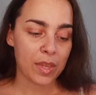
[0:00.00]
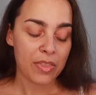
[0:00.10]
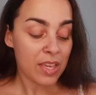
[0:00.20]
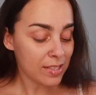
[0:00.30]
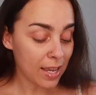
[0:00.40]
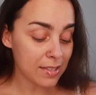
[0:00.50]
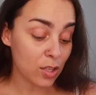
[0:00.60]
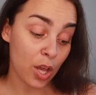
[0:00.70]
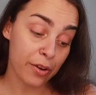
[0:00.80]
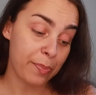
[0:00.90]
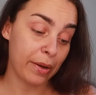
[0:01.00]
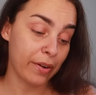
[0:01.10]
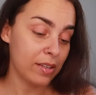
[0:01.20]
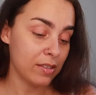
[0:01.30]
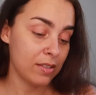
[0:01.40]
This has a lot of
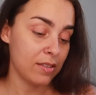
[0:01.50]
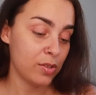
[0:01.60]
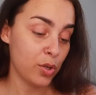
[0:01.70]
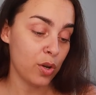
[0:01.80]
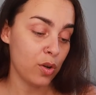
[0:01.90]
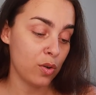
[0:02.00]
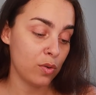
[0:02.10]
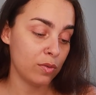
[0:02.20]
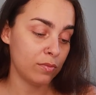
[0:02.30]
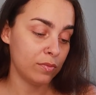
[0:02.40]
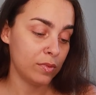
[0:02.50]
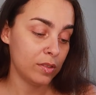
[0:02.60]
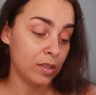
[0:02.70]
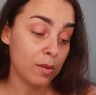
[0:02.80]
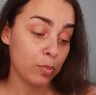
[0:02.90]
berries. So
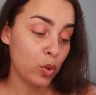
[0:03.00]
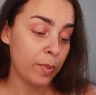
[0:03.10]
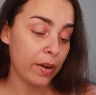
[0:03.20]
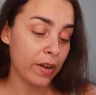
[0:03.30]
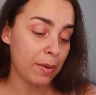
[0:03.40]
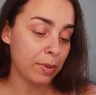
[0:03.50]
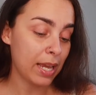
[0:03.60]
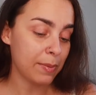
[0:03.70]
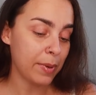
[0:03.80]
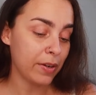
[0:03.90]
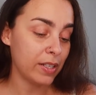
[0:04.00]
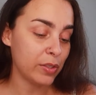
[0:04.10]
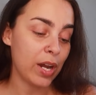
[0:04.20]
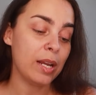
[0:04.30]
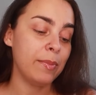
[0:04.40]
blueberry, blackberry,
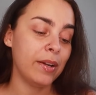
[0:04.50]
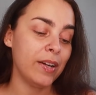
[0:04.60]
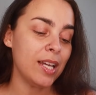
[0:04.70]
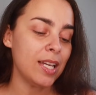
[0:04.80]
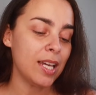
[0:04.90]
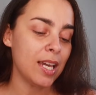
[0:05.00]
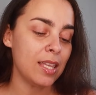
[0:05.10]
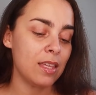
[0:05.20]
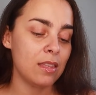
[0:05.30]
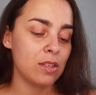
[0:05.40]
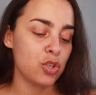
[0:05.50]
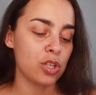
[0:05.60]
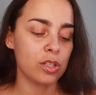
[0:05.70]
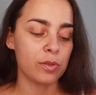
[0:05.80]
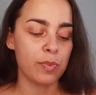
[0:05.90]
cranberry, and then the
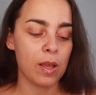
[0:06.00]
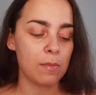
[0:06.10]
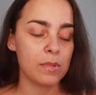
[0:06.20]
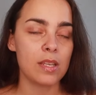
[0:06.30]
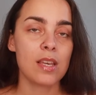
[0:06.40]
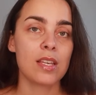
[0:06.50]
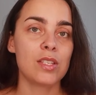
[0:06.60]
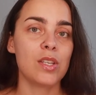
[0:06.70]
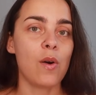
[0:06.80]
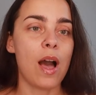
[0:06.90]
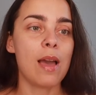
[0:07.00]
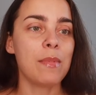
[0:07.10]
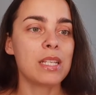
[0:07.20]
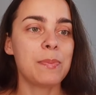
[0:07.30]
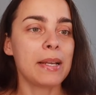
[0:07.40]
sugared plums. So I'm
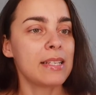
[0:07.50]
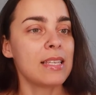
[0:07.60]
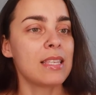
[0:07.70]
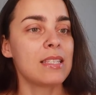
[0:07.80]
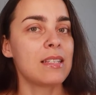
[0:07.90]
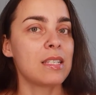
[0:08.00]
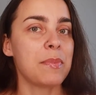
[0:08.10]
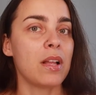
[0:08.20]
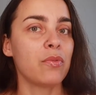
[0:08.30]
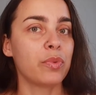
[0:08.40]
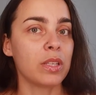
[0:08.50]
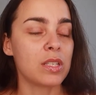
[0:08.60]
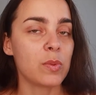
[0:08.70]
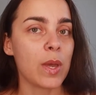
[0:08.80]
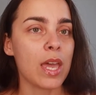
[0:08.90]
expecting this to smell really
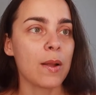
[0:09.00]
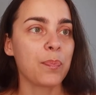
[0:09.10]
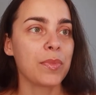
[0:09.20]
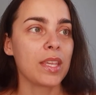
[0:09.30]
sweet.